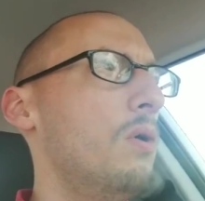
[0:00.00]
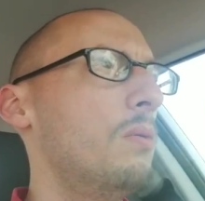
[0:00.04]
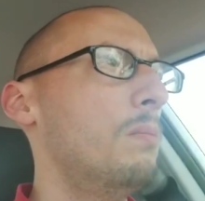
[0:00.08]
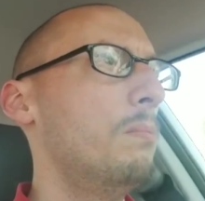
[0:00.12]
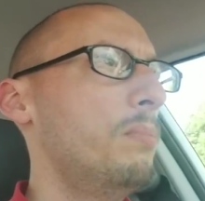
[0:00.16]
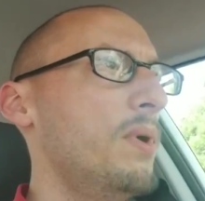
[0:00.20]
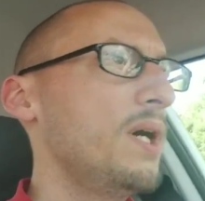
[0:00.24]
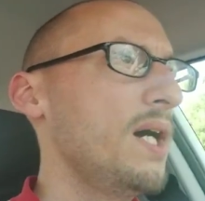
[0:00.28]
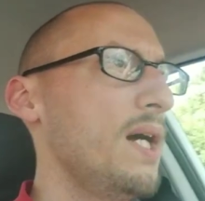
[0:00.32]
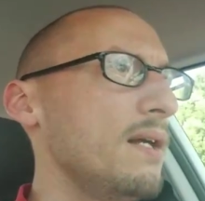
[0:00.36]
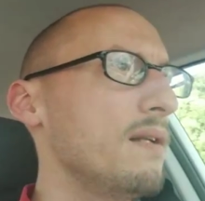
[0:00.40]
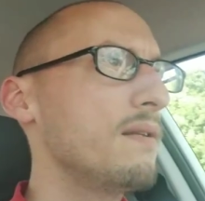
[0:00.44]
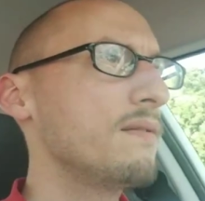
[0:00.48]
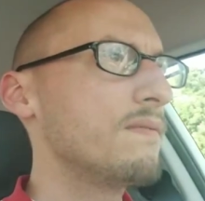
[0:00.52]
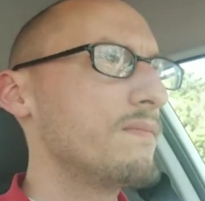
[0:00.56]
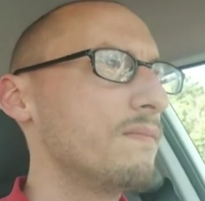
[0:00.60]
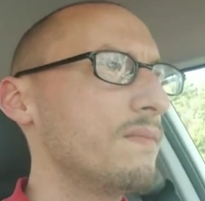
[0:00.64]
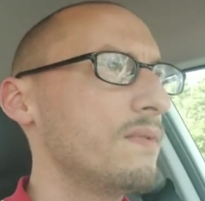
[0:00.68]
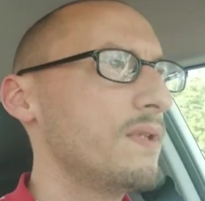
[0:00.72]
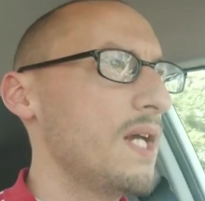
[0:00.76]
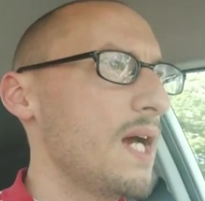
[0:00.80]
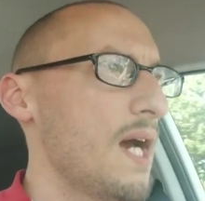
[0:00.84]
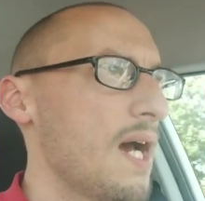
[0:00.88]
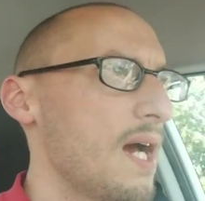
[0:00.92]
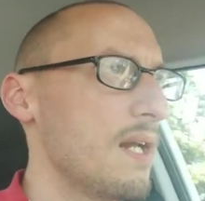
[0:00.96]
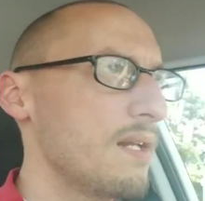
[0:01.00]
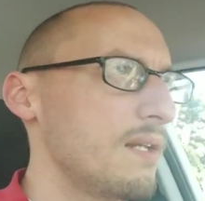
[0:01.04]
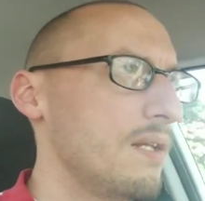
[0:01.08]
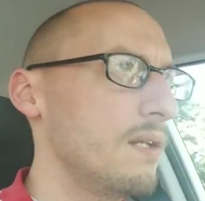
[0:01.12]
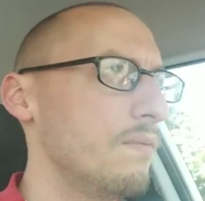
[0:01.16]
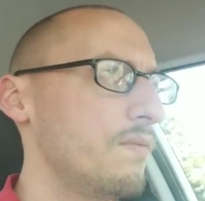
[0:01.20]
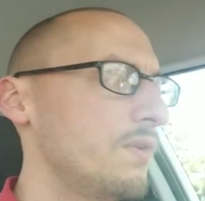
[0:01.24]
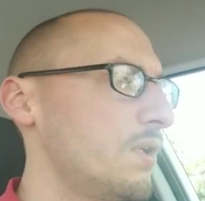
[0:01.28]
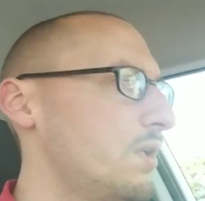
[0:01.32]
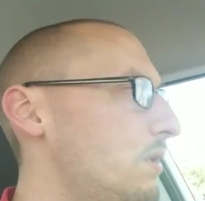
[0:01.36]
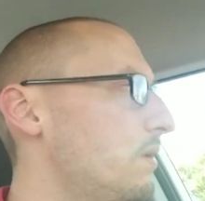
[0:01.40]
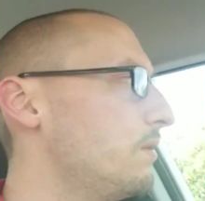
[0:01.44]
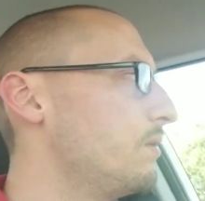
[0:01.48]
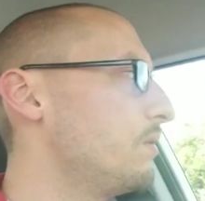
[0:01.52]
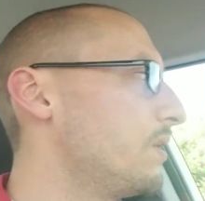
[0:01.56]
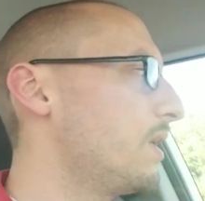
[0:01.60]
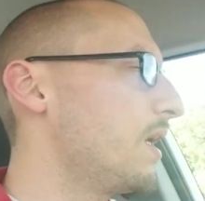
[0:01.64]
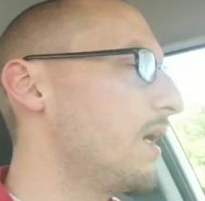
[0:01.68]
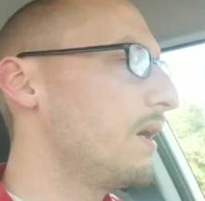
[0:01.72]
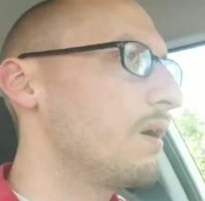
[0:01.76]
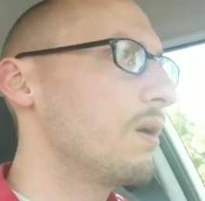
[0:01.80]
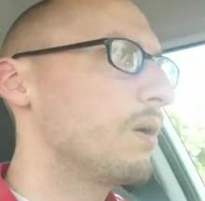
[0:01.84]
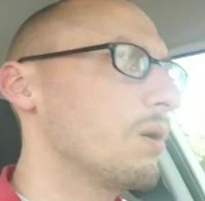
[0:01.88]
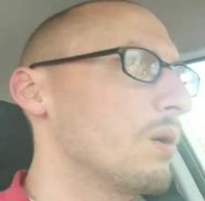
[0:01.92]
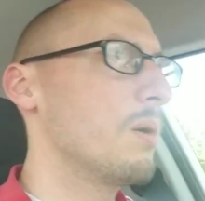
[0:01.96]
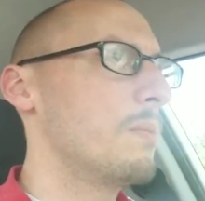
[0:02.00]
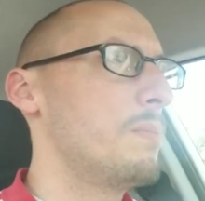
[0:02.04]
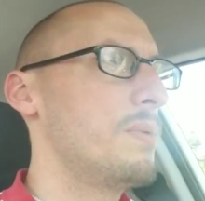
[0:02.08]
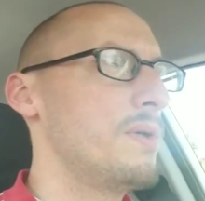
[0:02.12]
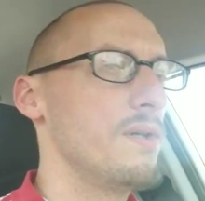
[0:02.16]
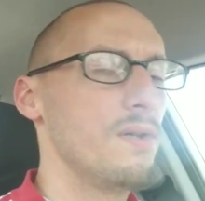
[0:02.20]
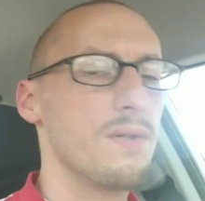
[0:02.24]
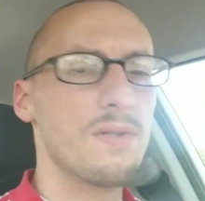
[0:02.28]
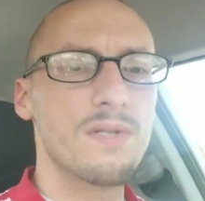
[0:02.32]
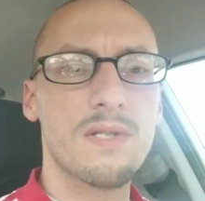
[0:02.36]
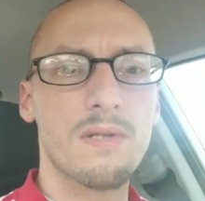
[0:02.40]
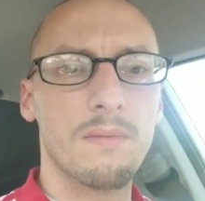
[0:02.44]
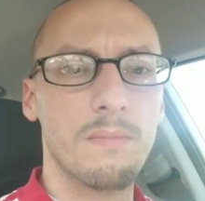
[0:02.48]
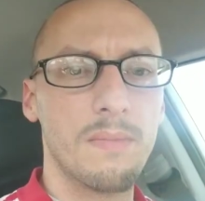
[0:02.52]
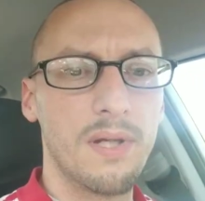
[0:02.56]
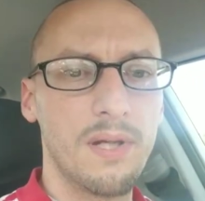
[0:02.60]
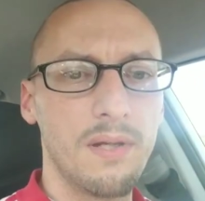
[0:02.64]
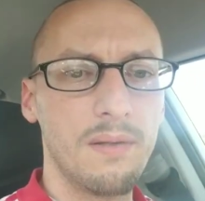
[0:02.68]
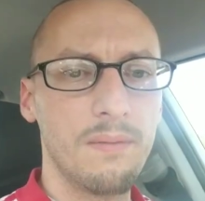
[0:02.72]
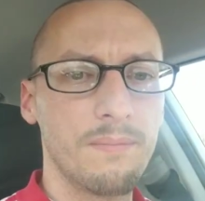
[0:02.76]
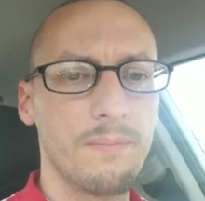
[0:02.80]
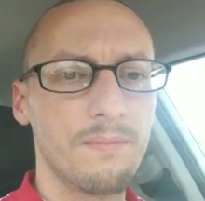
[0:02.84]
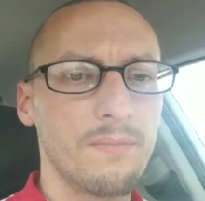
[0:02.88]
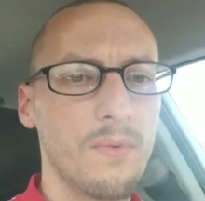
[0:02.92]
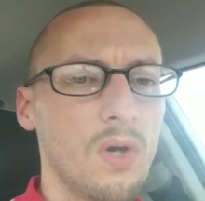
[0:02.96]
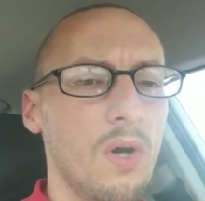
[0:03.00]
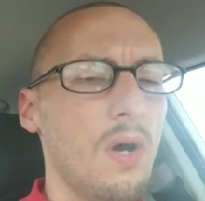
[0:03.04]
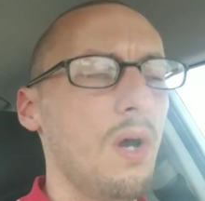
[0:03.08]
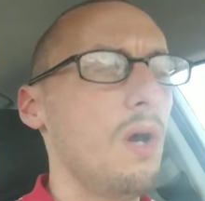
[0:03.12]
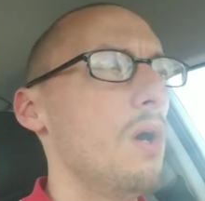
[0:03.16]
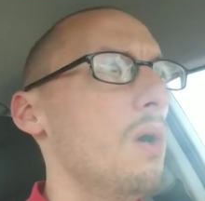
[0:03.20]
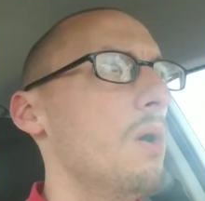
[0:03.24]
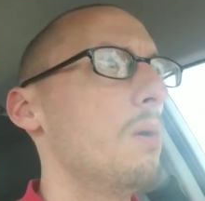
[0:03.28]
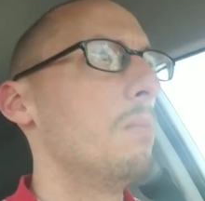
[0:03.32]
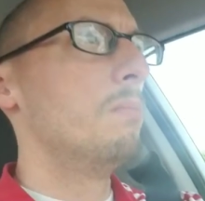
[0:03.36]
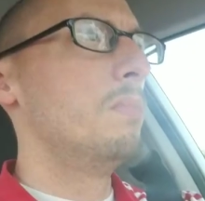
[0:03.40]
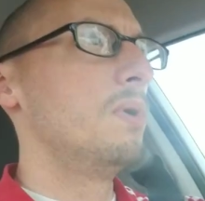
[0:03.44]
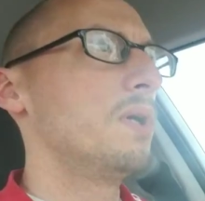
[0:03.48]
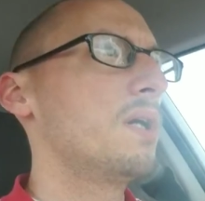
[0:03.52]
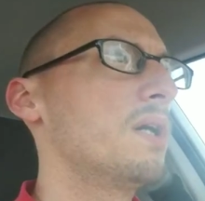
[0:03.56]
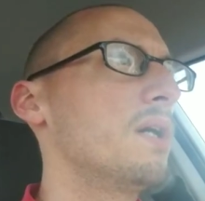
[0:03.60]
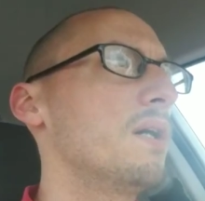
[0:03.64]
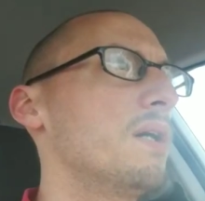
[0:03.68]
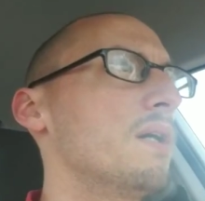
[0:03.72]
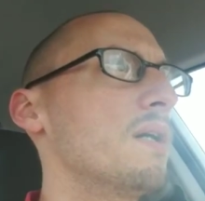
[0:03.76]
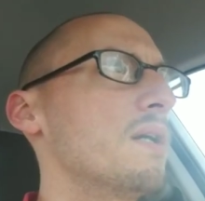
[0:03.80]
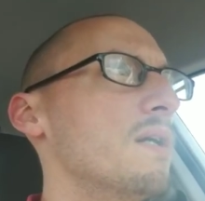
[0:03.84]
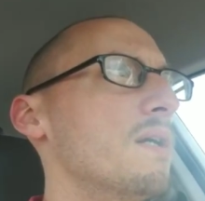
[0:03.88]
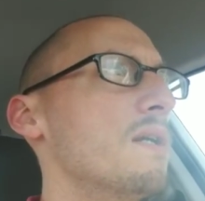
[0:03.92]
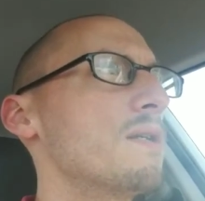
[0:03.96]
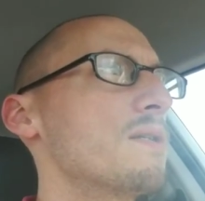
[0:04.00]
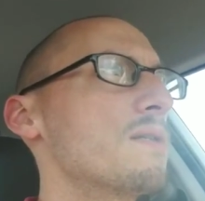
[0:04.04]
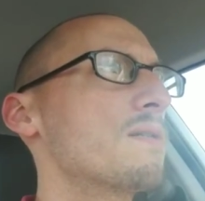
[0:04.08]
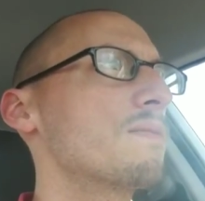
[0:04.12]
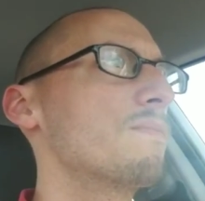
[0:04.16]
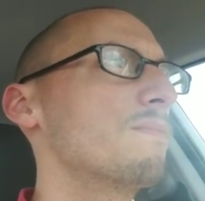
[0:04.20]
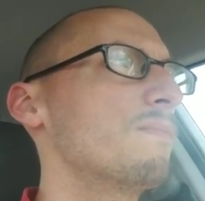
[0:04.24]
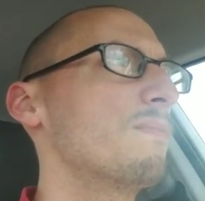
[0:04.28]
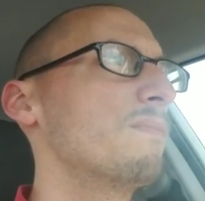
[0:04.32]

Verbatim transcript: But the idea of acute care appeals to me because